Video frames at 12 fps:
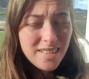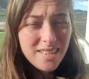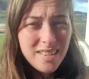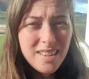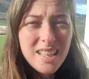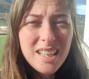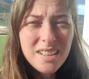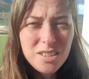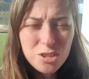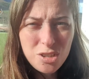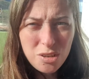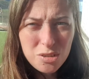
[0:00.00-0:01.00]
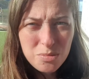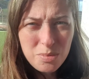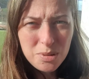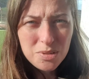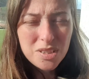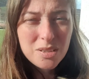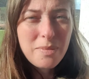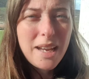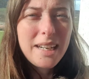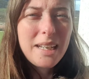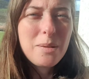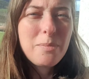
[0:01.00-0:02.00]
The Unchargibles is
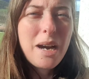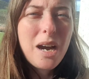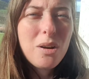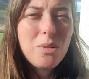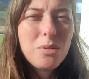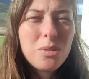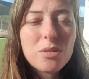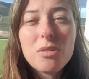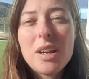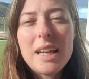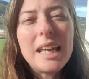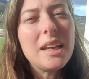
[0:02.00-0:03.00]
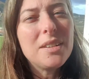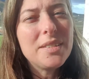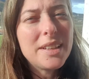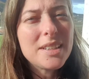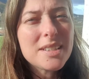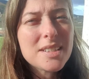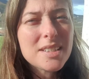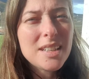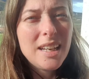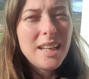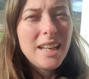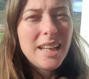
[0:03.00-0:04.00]
mainly about chronic illness.
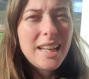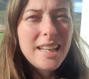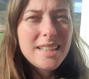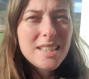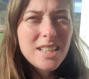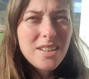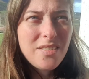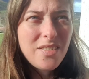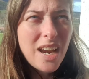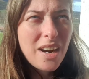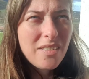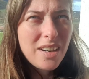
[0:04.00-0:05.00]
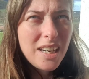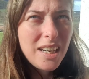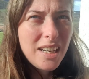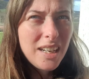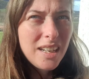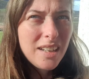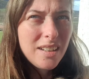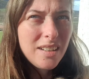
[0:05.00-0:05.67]
It's a very